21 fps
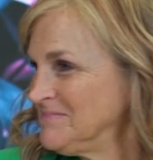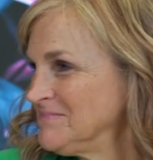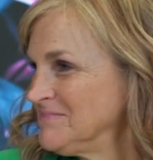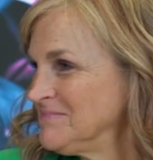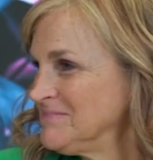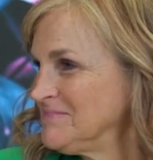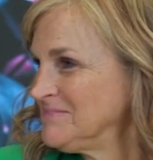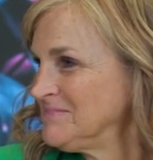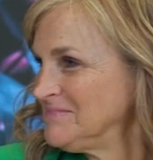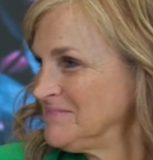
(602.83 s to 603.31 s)

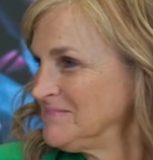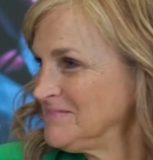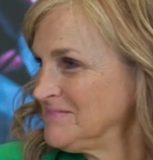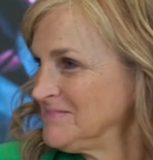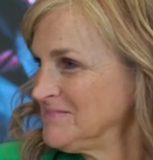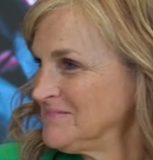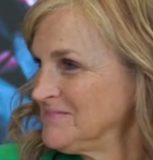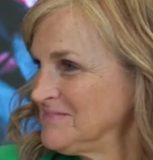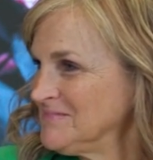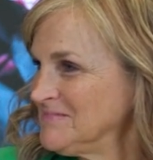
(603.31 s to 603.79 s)
and a
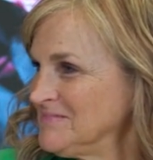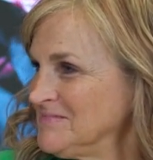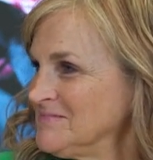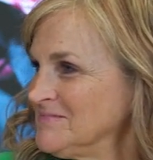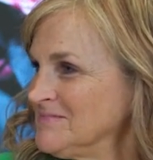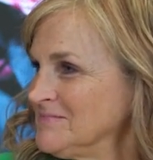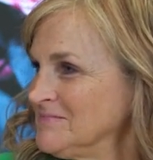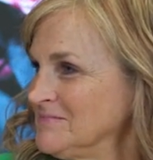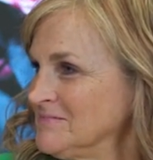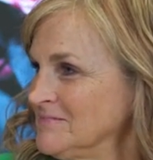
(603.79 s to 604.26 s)

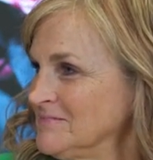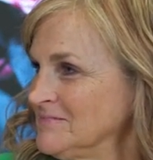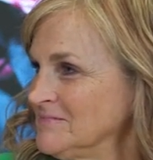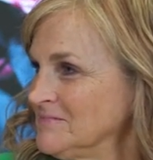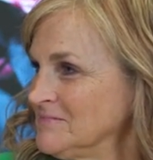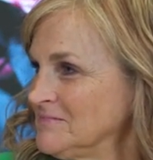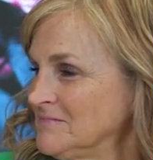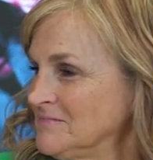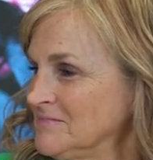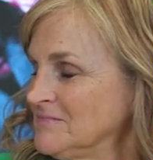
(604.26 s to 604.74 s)
non-dominant
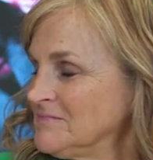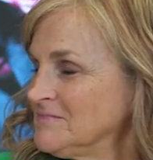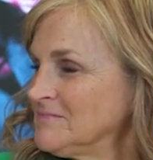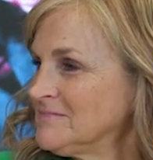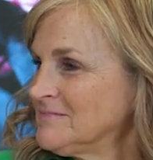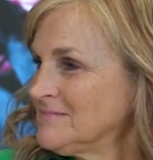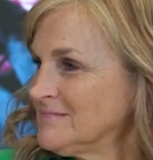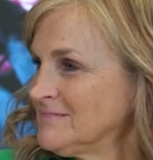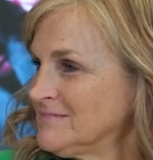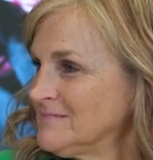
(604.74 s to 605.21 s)

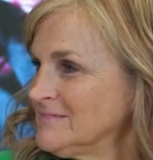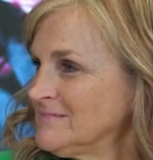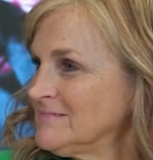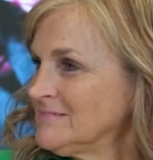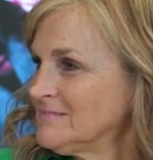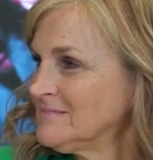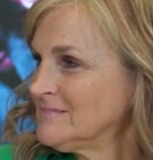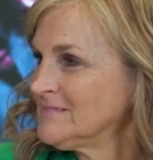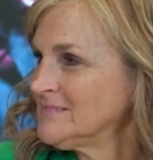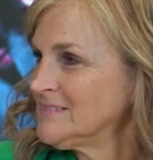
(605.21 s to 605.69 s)
homosexual partner.
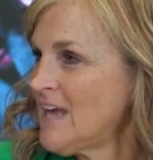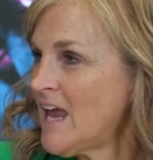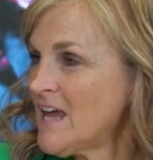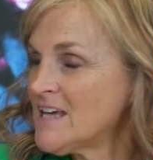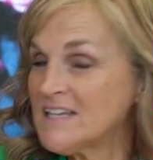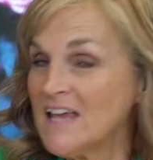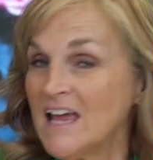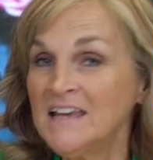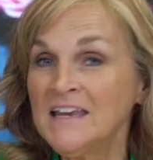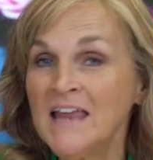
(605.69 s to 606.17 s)

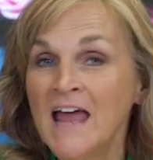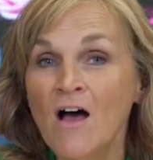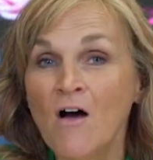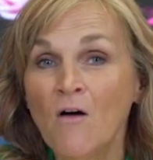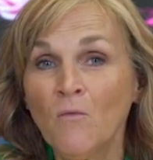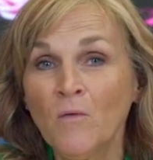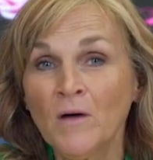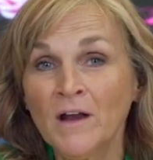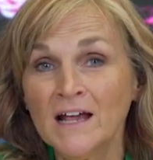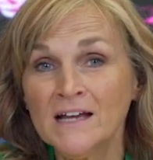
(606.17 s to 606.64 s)
Yes. And
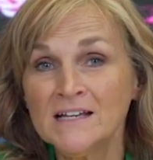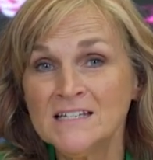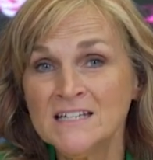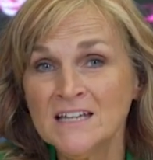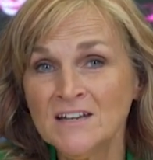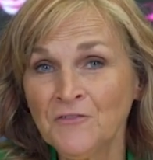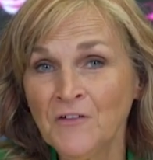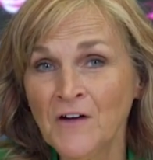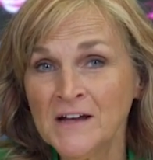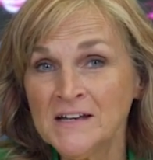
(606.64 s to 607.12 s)
now what I
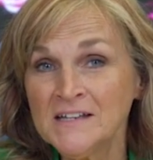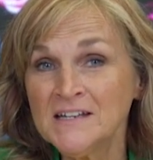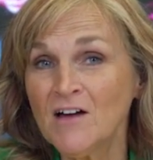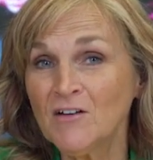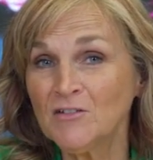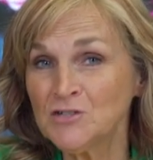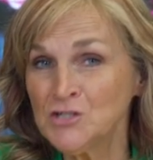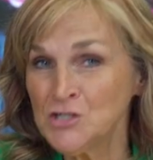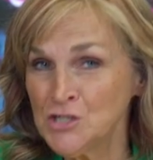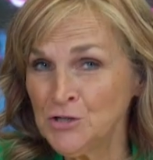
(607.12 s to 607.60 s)
did find
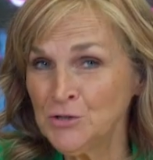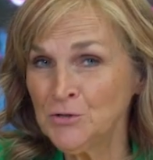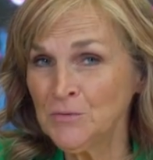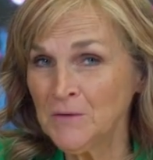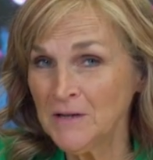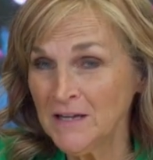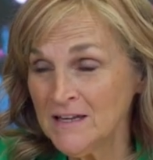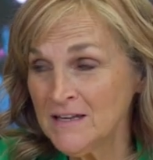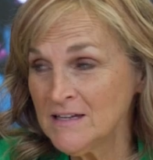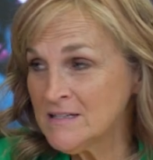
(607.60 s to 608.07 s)
out
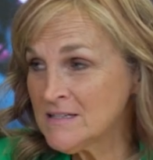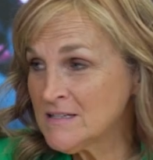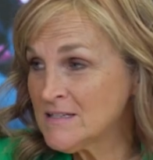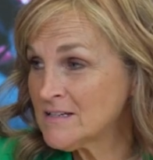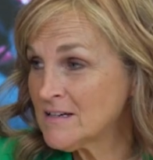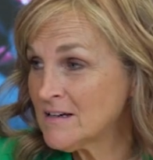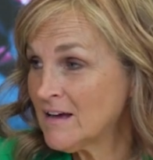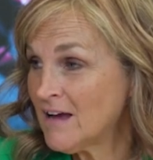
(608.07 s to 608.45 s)
too is,